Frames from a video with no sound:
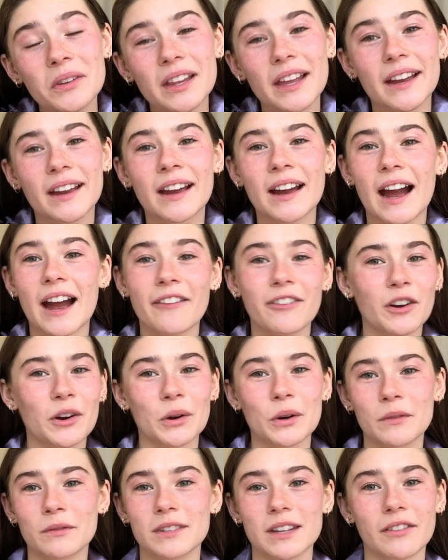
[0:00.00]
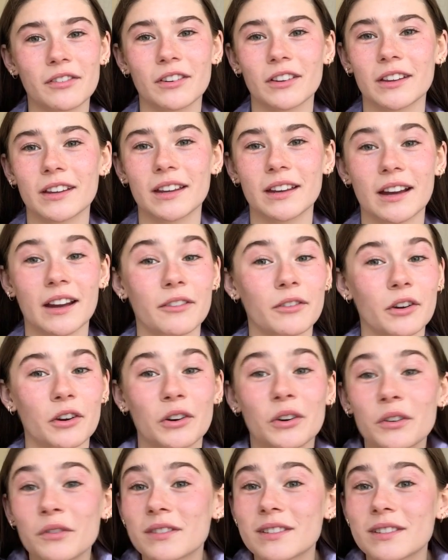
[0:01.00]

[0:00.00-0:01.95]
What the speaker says: like I've heard of